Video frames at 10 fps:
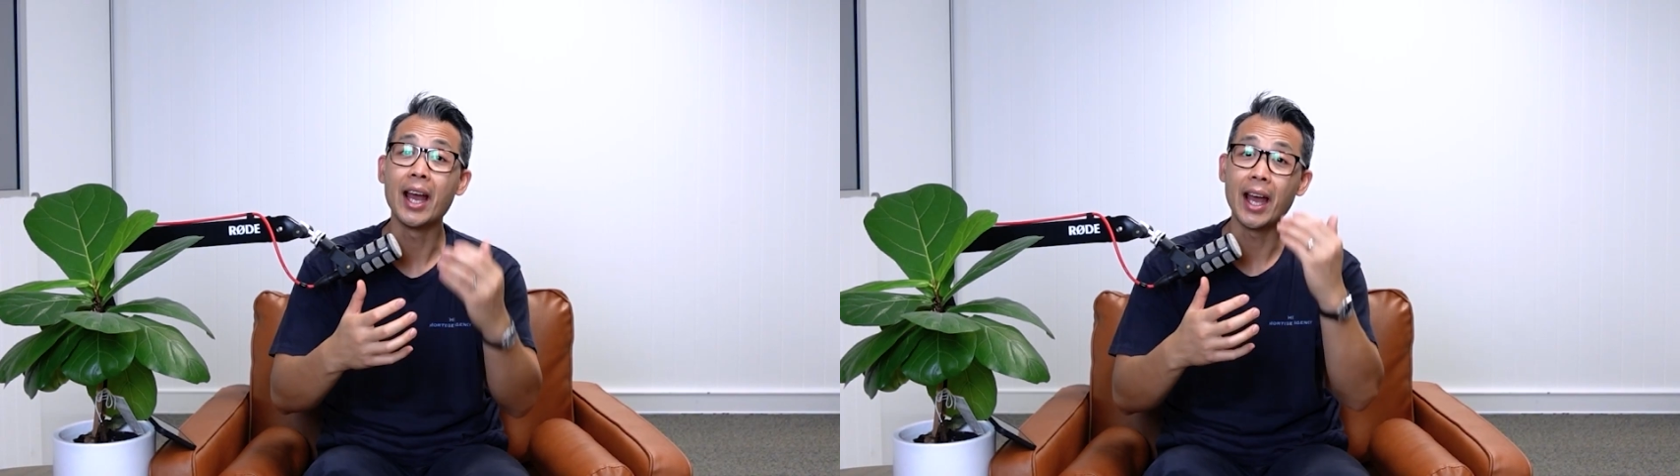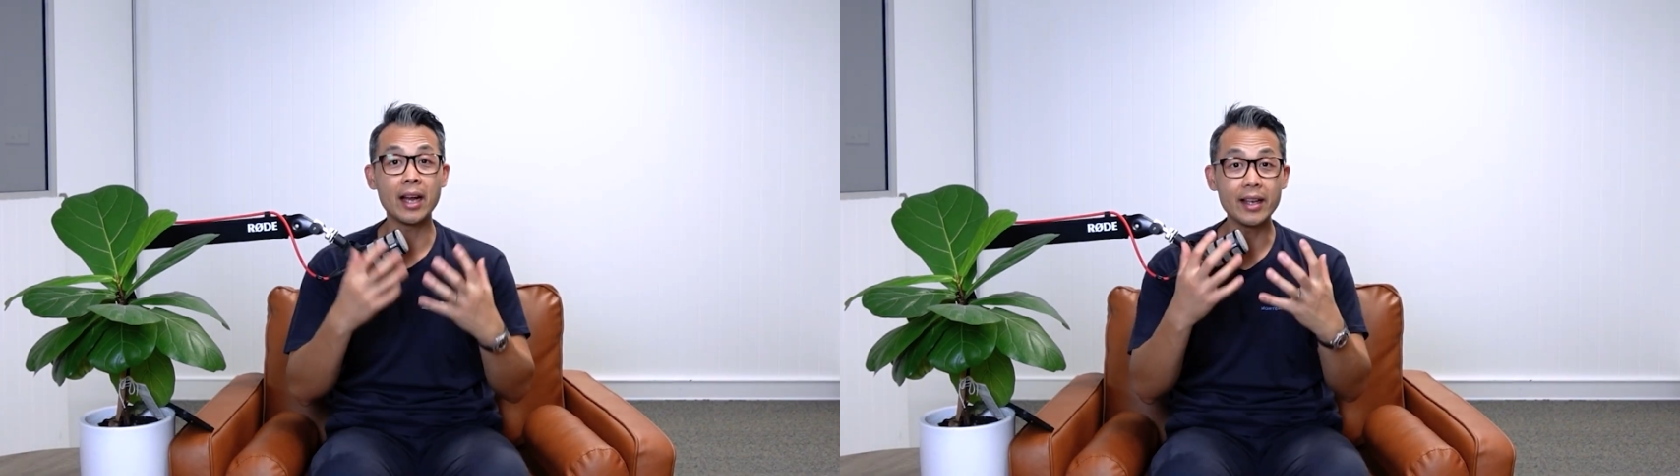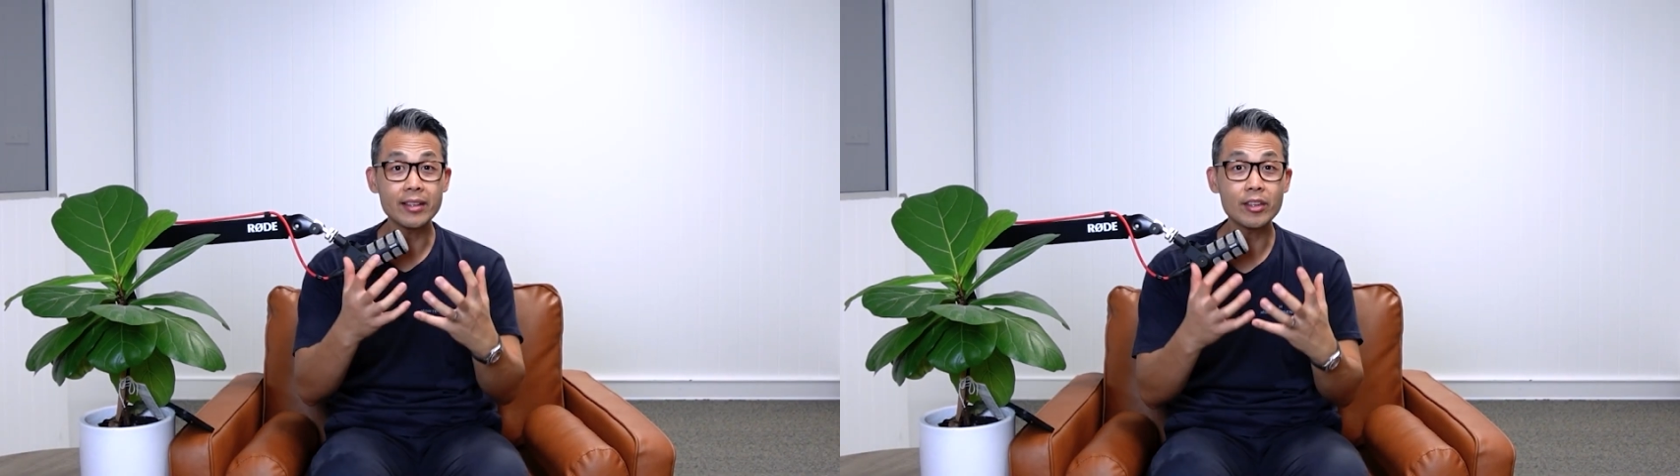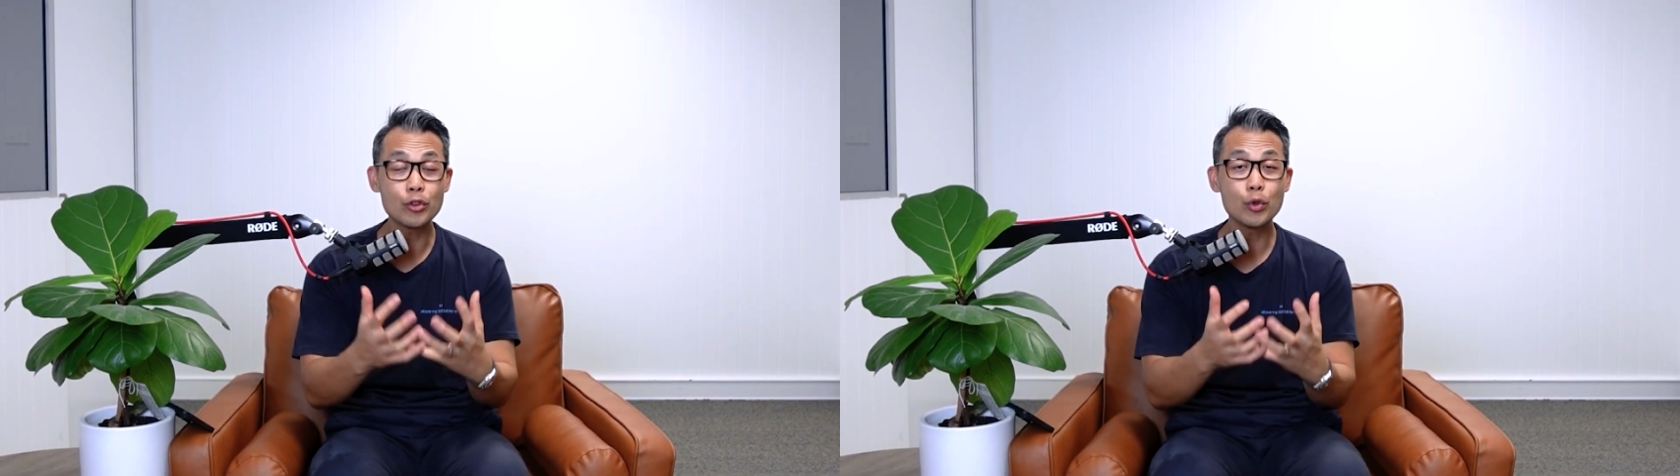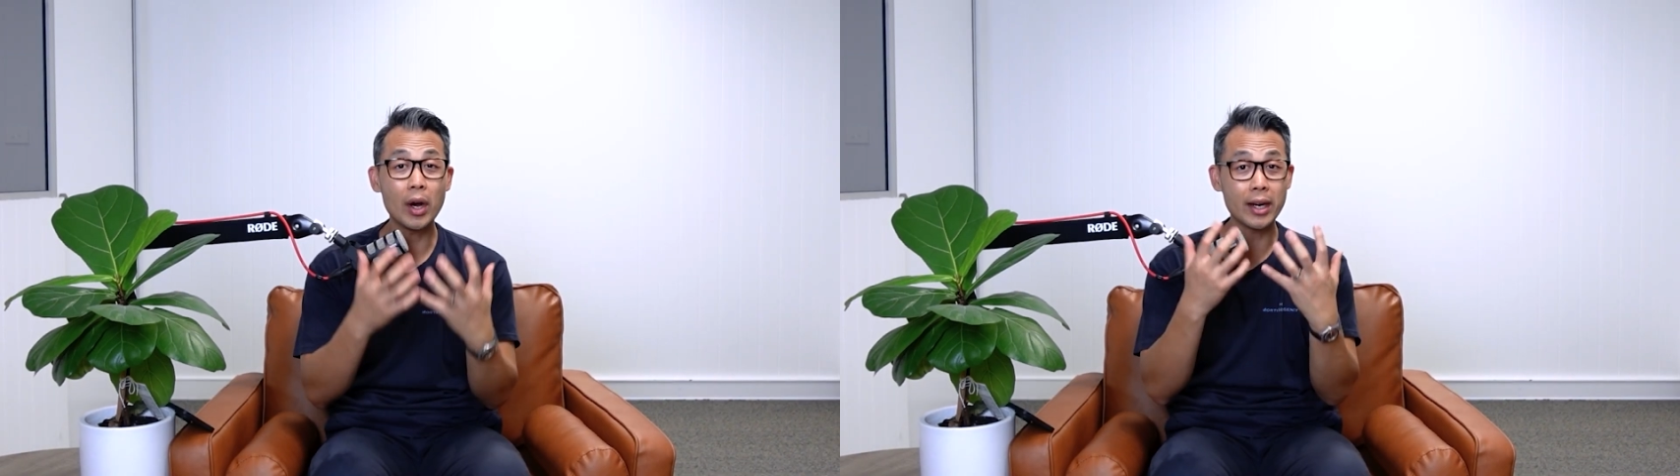Now, let's
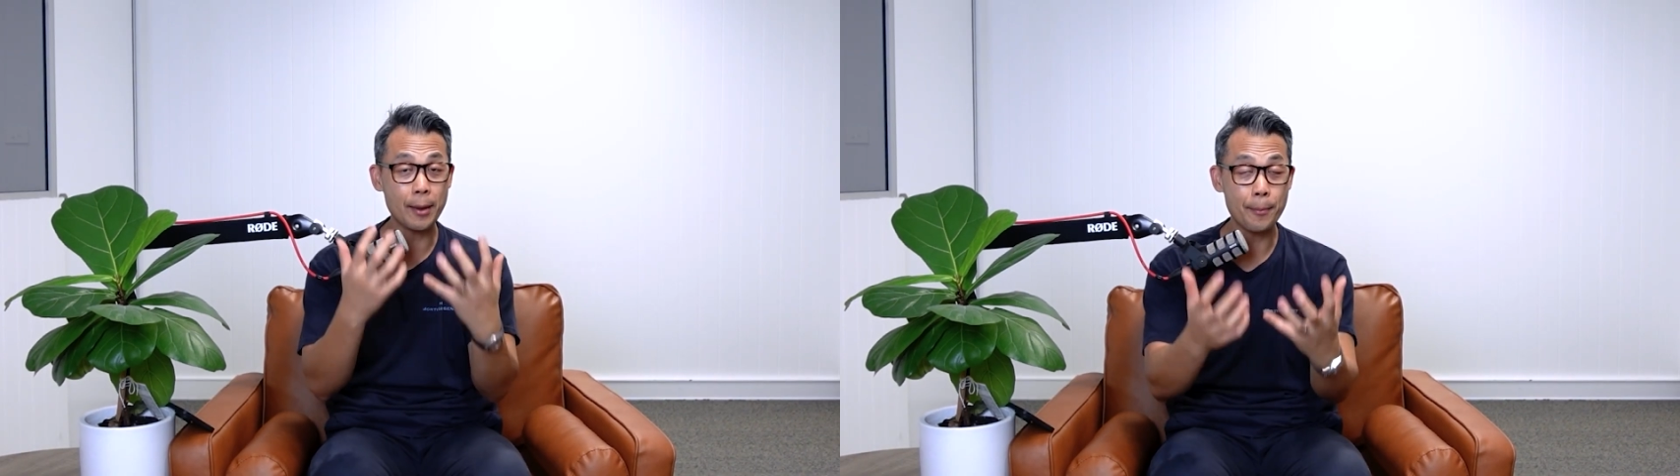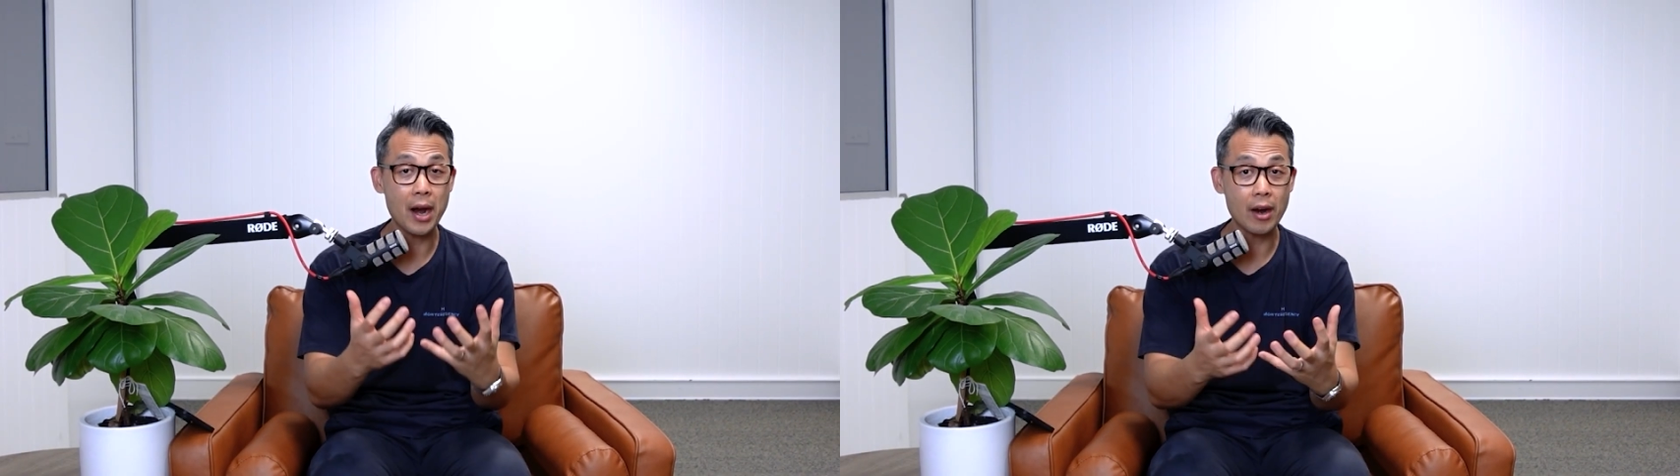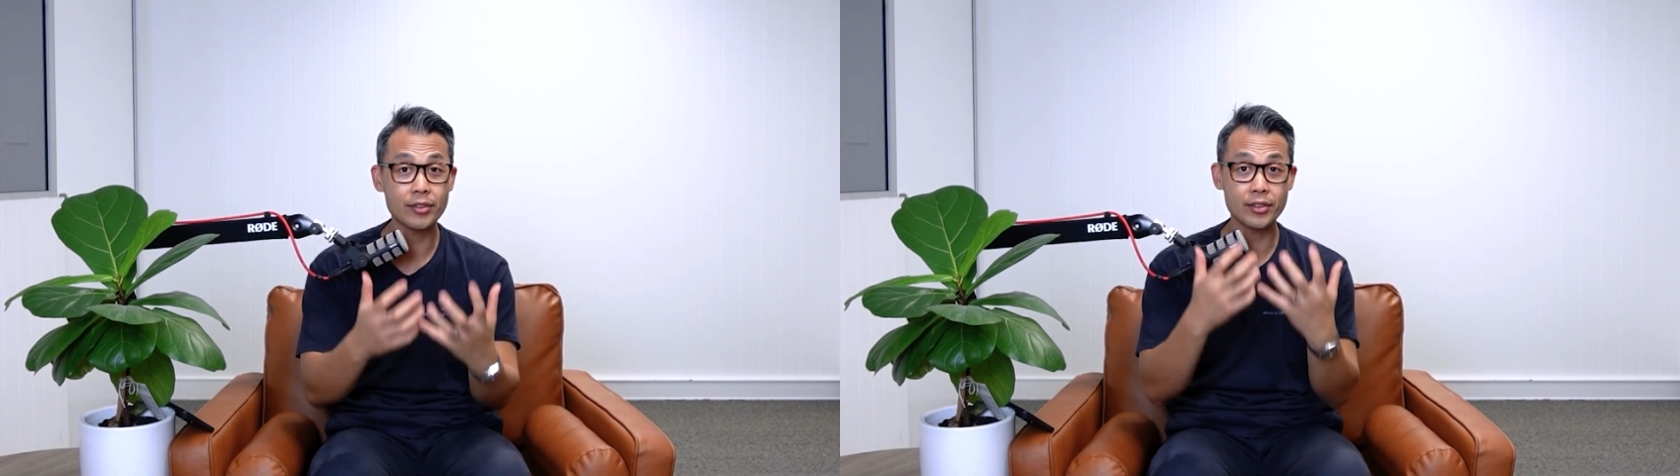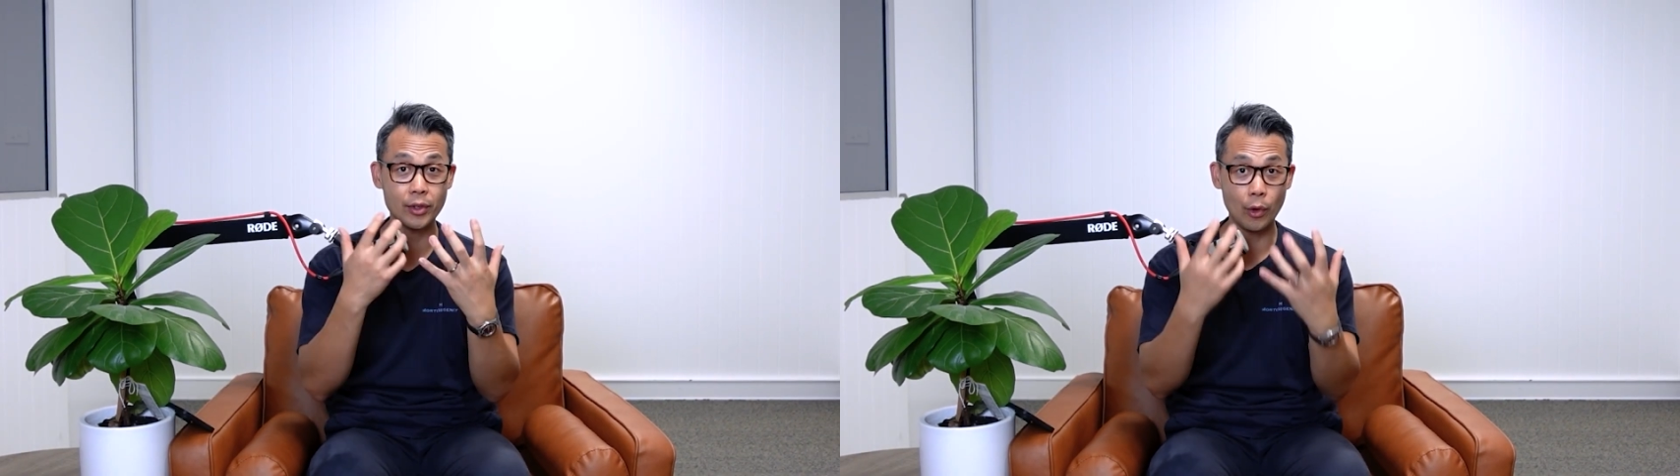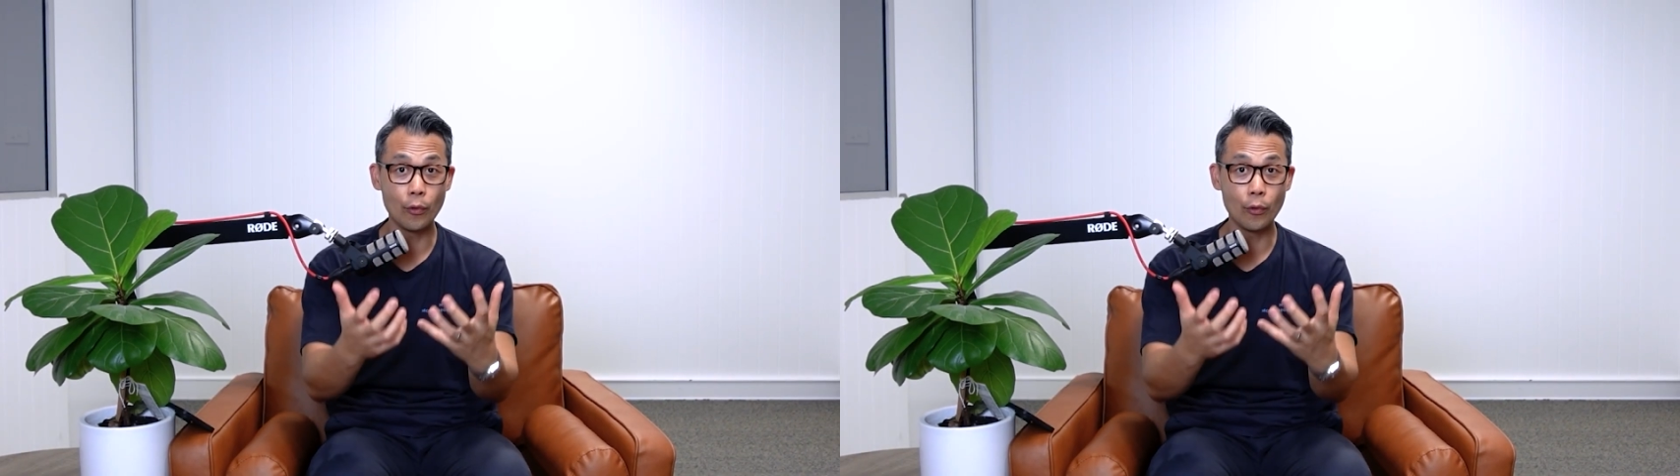just do a comparison